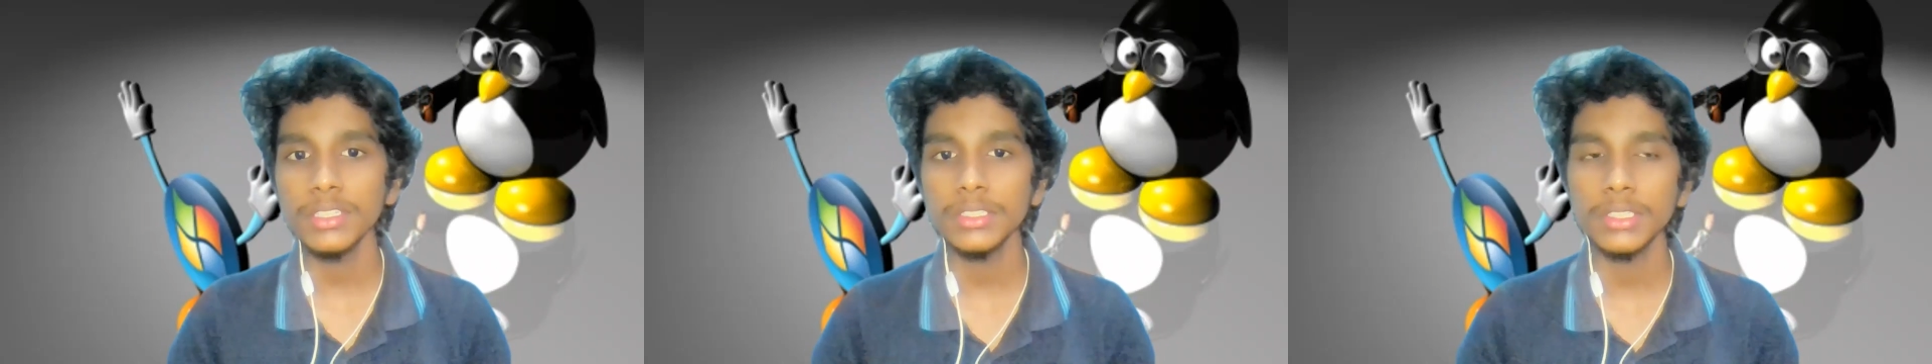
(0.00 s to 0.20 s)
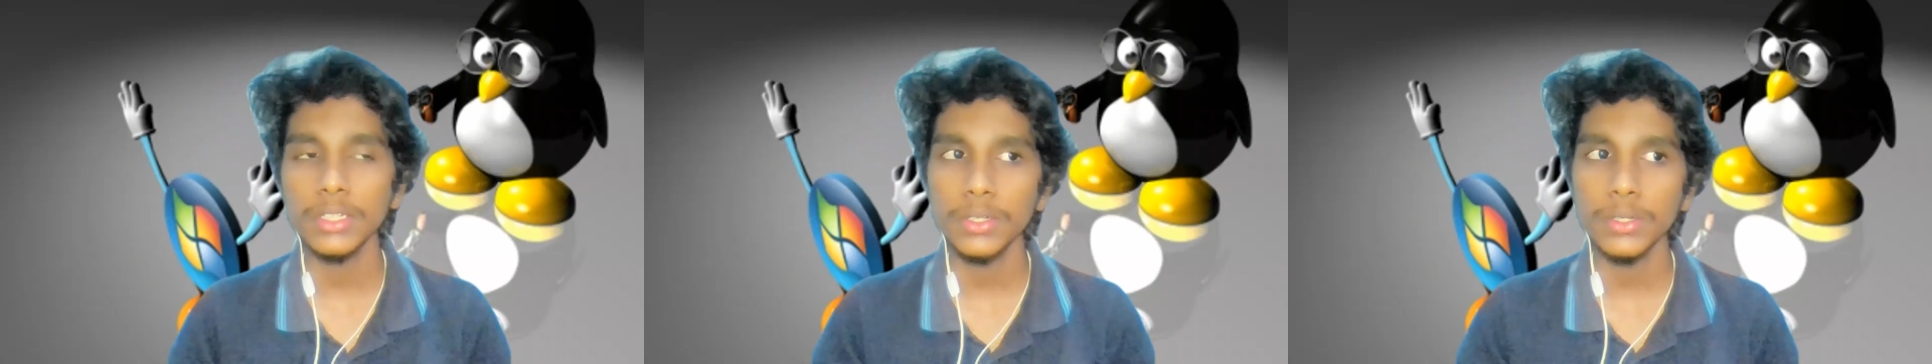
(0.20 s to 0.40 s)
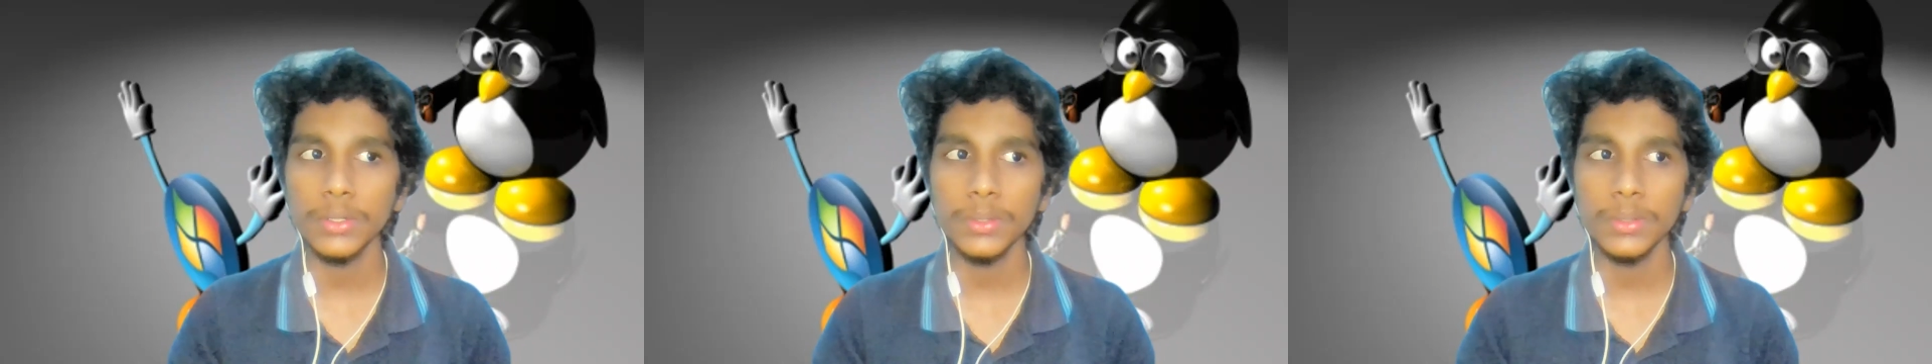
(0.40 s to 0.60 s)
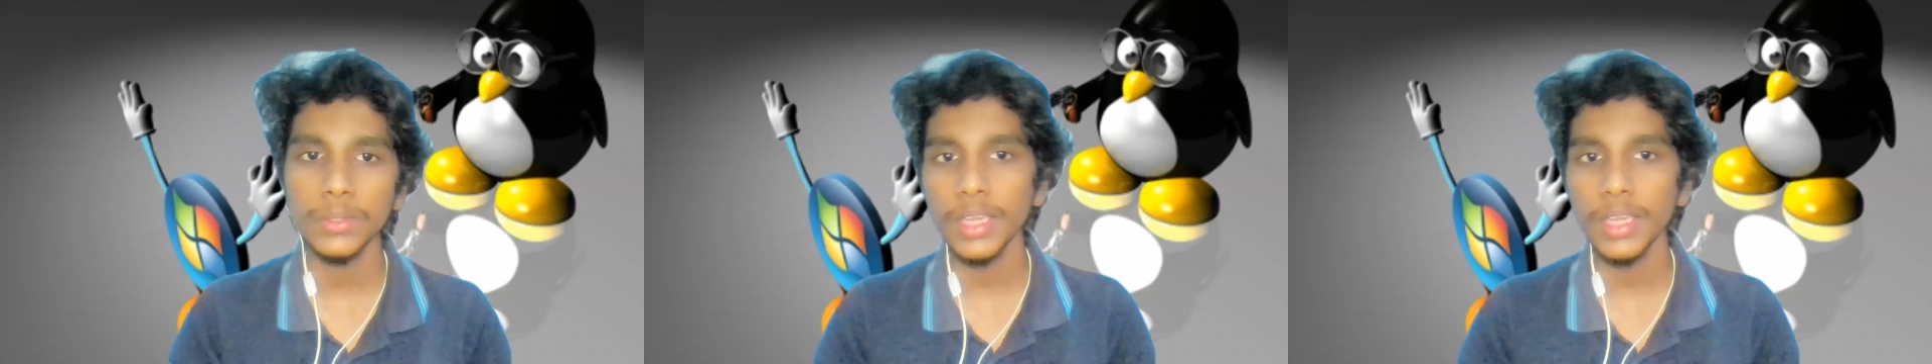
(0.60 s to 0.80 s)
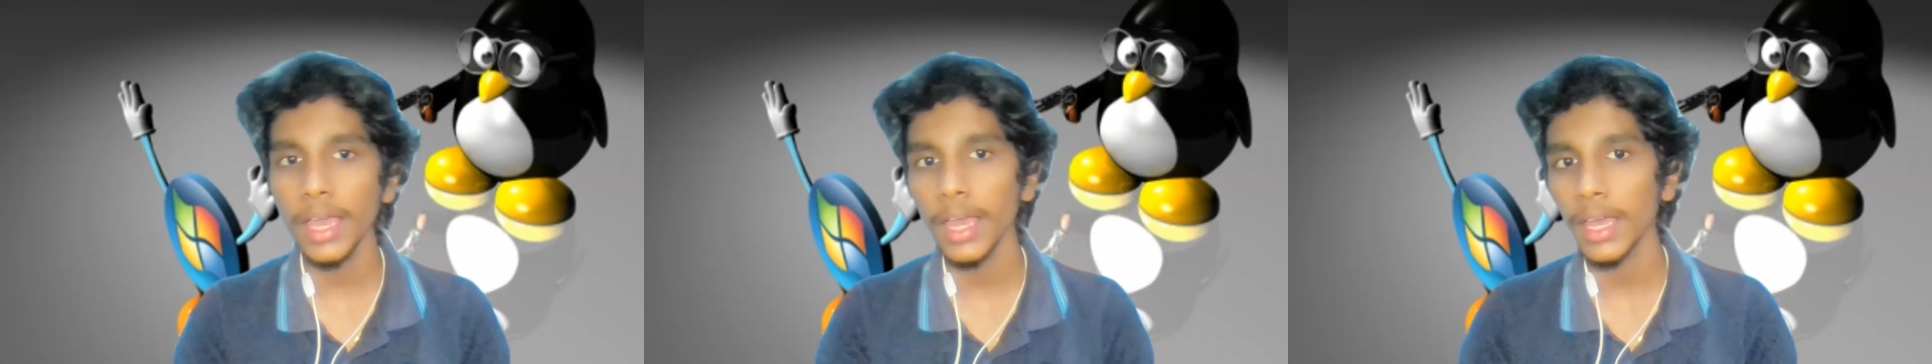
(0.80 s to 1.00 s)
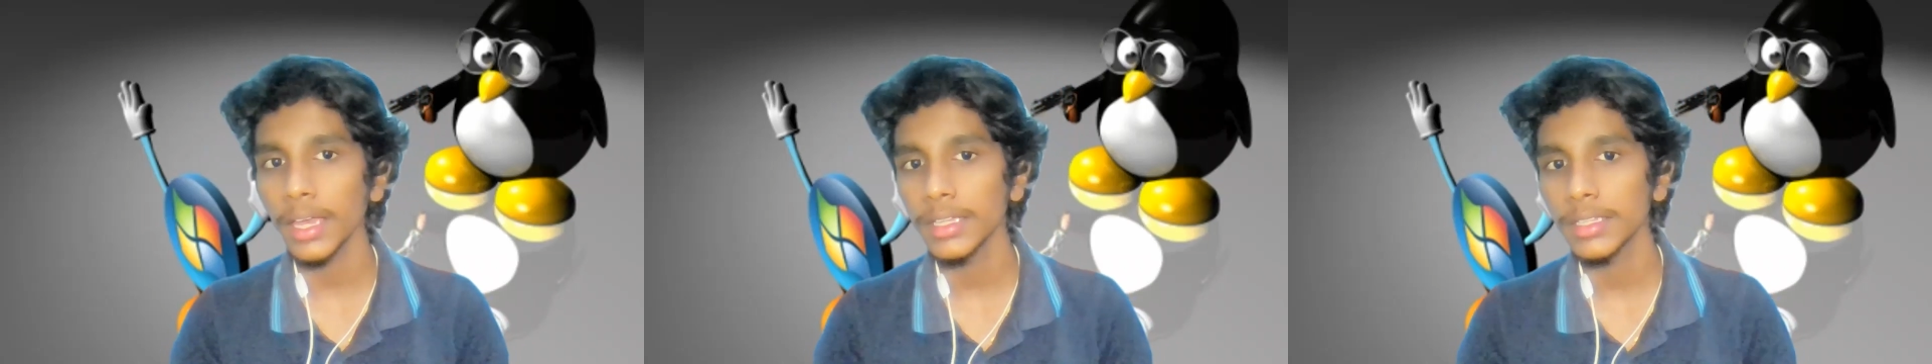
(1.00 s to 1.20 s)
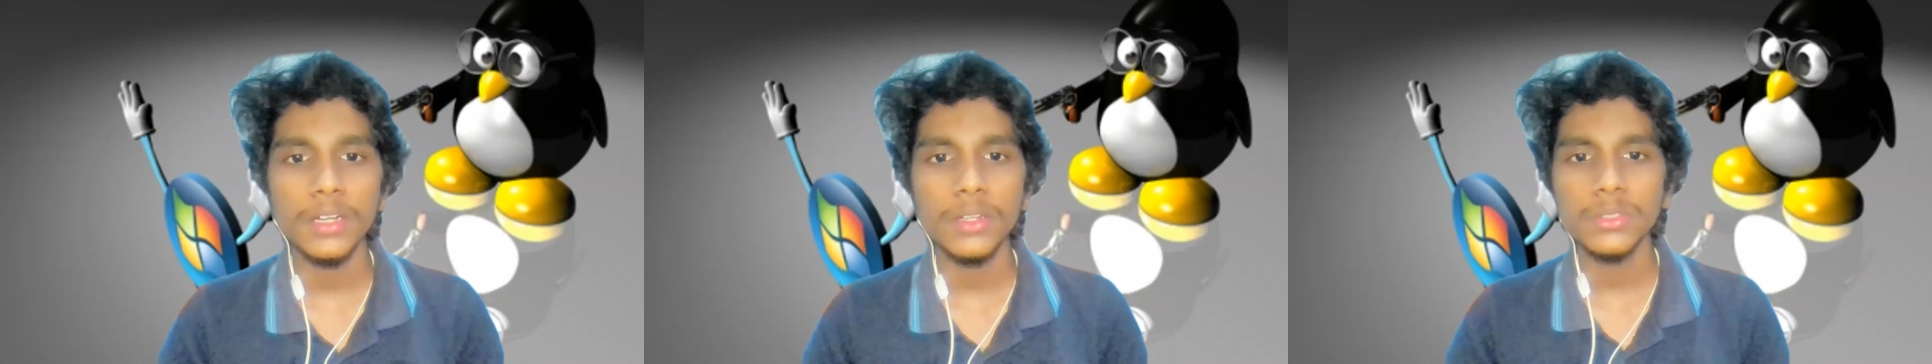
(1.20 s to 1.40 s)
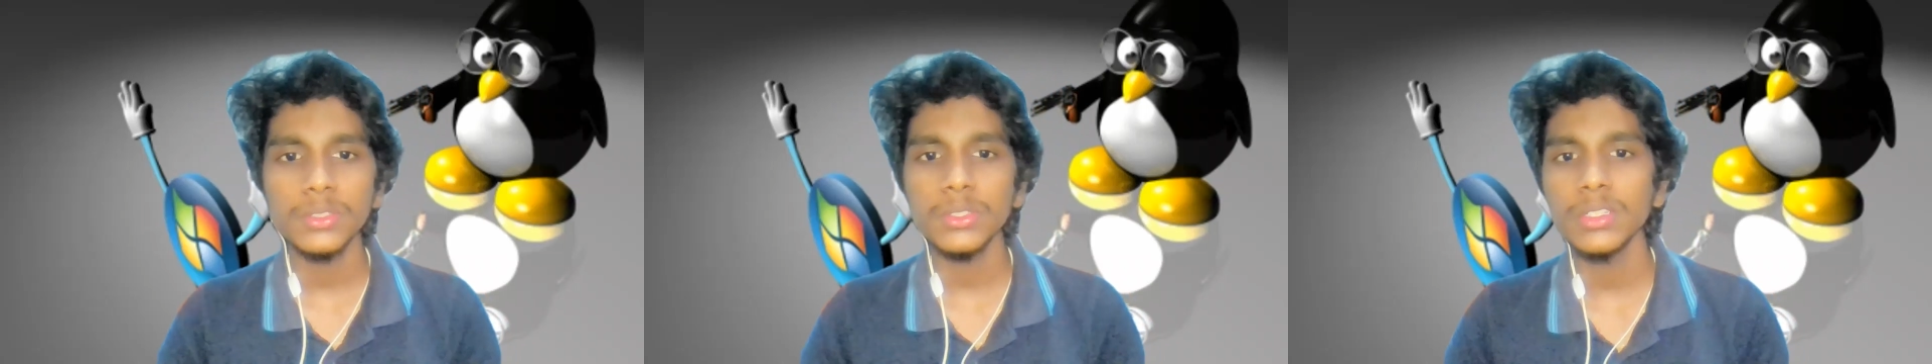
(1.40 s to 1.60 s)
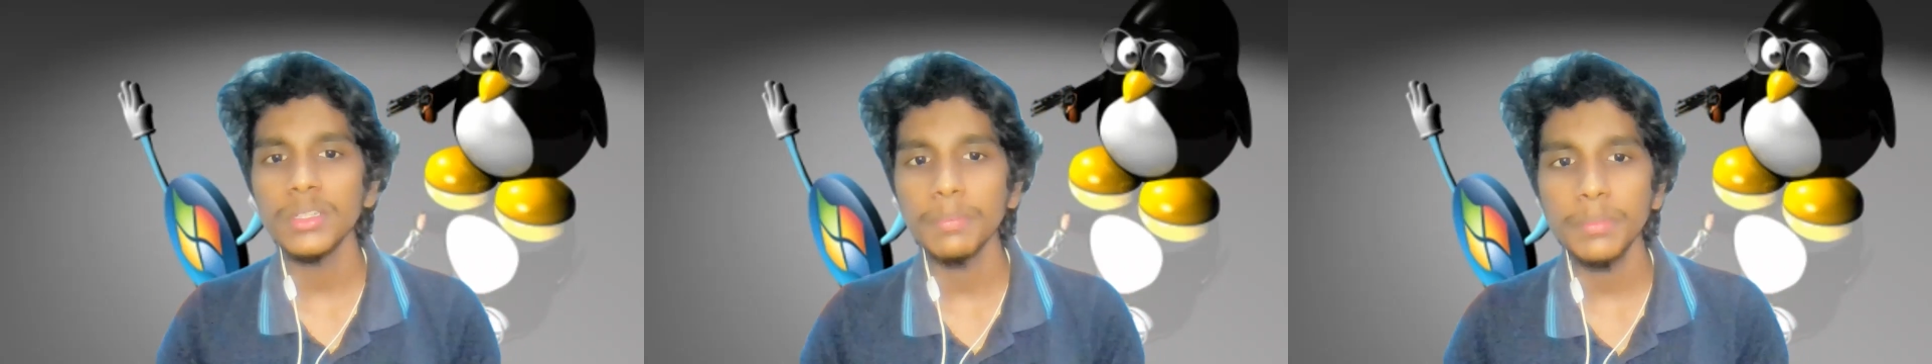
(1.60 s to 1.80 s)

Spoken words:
so yeah. And also the